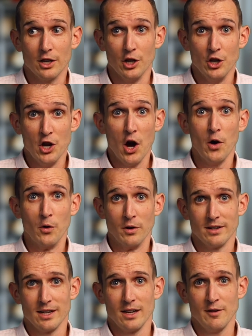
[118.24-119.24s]
No.
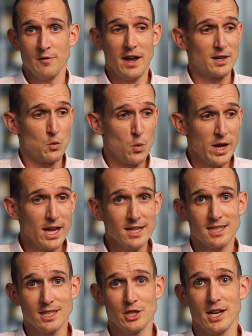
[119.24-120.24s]
In fact, we
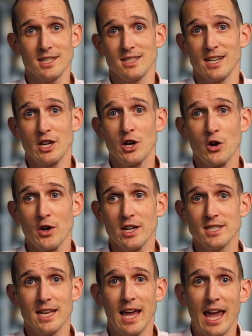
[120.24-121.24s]
suggest and
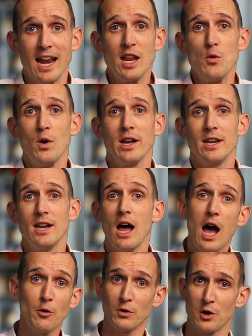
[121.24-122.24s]
encourage that anyone
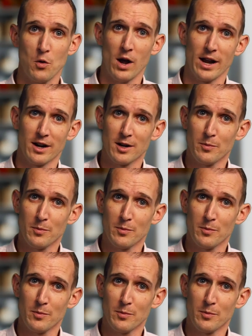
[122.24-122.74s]
not required